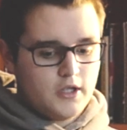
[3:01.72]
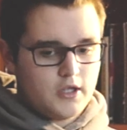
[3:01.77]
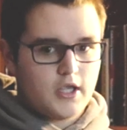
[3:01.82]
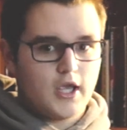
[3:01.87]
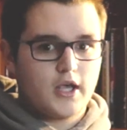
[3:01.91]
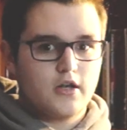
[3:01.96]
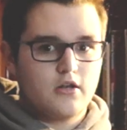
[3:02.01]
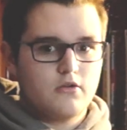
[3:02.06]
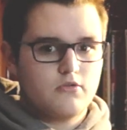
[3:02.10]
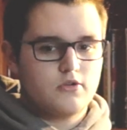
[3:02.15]

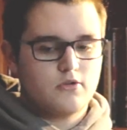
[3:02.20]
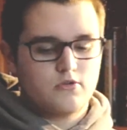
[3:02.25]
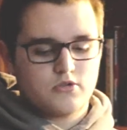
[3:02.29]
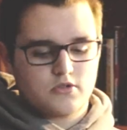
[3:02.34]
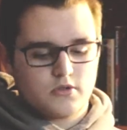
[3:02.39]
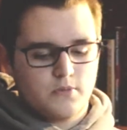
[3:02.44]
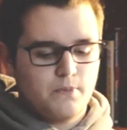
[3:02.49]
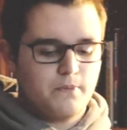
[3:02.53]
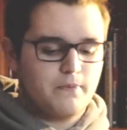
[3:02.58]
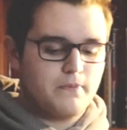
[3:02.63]
can you do
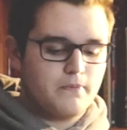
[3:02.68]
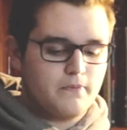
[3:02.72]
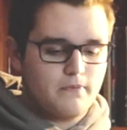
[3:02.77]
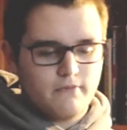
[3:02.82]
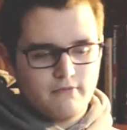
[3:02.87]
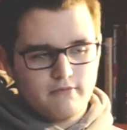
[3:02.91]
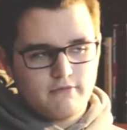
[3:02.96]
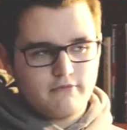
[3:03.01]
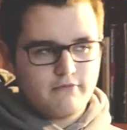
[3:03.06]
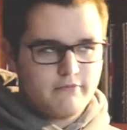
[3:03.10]
some
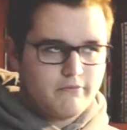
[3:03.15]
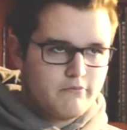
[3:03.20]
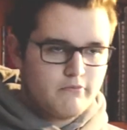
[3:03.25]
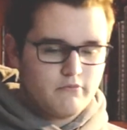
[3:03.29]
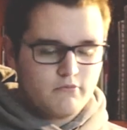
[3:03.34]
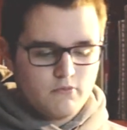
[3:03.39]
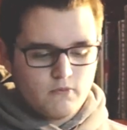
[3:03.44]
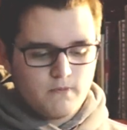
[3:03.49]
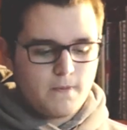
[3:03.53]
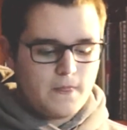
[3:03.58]

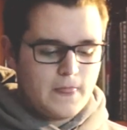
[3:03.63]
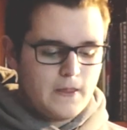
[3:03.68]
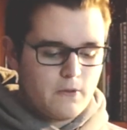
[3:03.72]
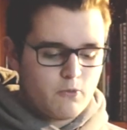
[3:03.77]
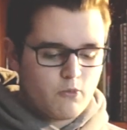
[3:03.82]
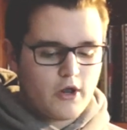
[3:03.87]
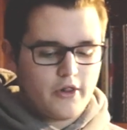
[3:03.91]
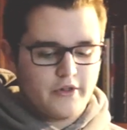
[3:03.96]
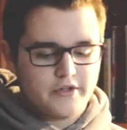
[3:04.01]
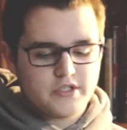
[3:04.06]

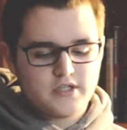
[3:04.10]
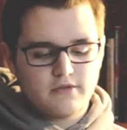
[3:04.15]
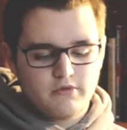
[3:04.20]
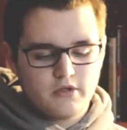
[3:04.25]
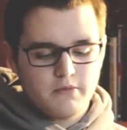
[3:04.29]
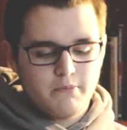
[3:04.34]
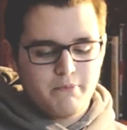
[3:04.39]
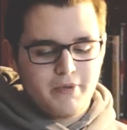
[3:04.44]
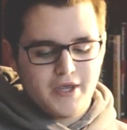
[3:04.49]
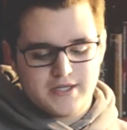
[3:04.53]

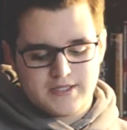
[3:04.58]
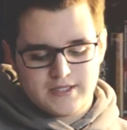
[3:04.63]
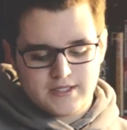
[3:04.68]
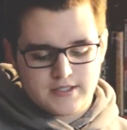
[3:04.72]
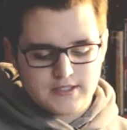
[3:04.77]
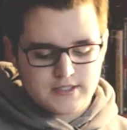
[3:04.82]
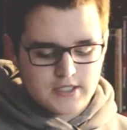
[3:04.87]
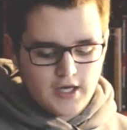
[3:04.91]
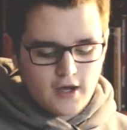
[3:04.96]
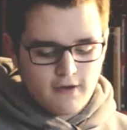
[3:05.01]
relatively basic
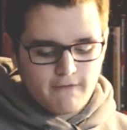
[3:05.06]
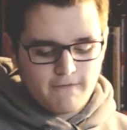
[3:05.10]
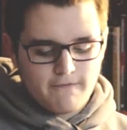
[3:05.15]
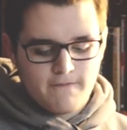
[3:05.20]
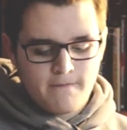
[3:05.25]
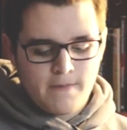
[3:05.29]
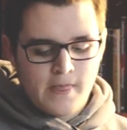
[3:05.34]
stuff?